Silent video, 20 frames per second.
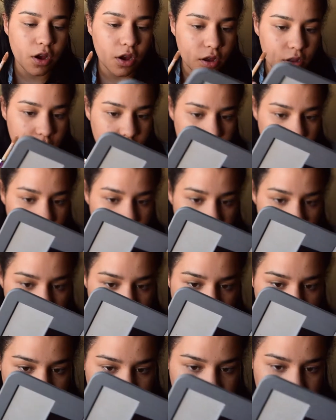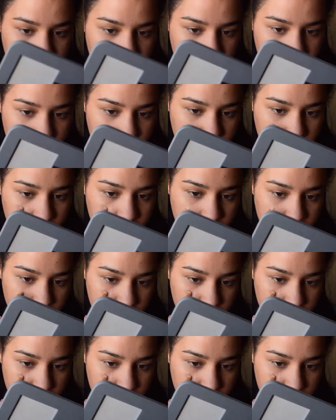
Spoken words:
on the pimple right there.